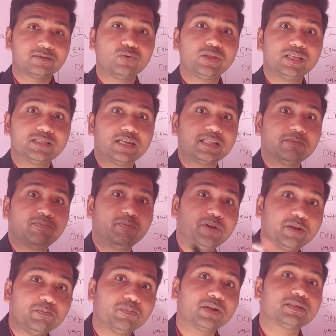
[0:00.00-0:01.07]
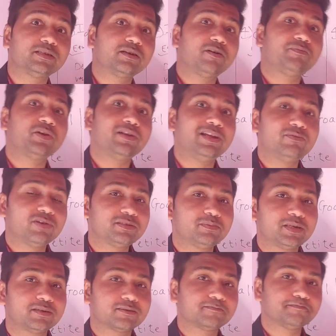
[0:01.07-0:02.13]
So these are the 15% of your
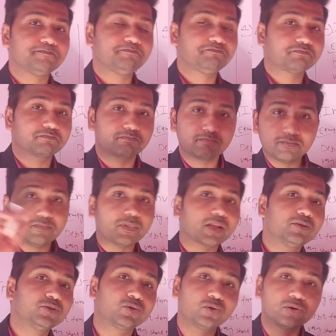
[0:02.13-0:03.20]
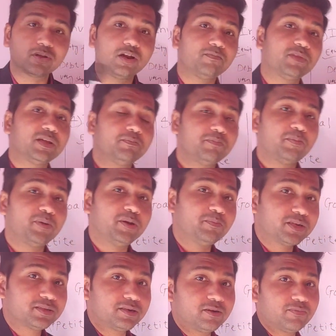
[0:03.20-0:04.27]
investment. So total of the
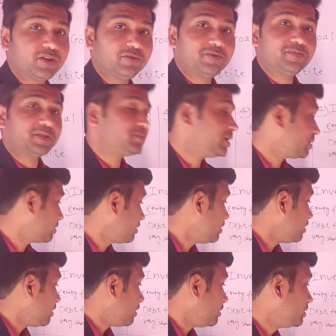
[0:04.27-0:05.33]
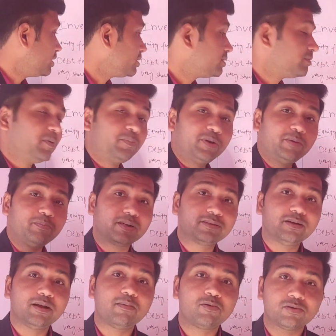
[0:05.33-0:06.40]
15% of your investment, this
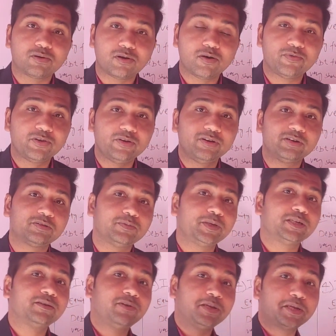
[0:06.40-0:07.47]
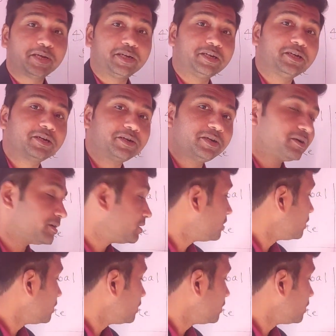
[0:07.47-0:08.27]
15% amount of your investment you will get deducted.